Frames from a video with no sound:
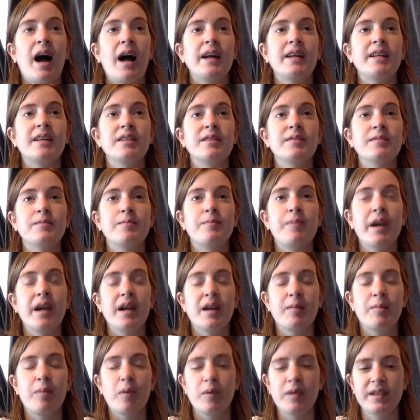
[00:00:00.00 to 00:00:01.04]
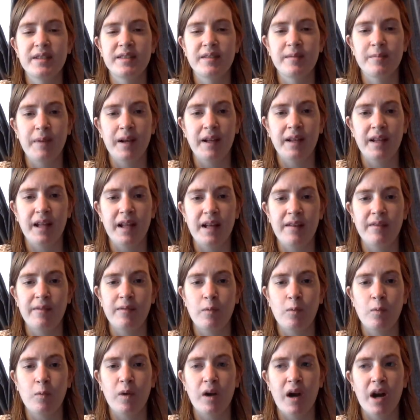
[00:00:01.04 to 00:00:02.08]
could pick points in my life
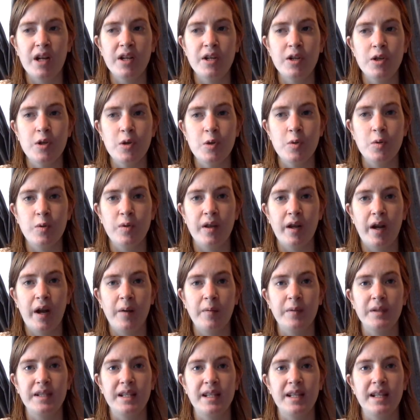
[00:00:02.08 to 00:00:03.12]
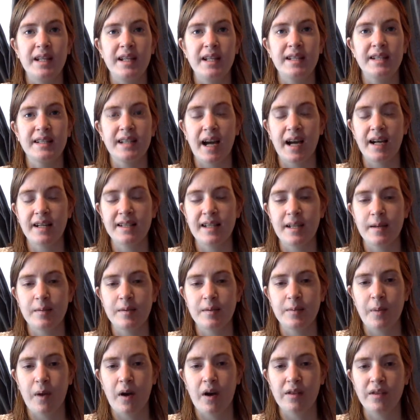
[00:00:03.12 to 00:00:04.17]
where I knew that I was in the exact same
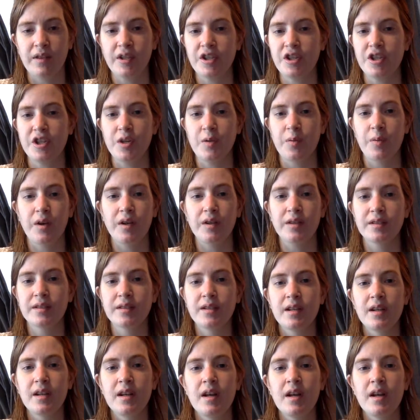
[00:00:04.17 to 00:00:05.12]
spot that she was.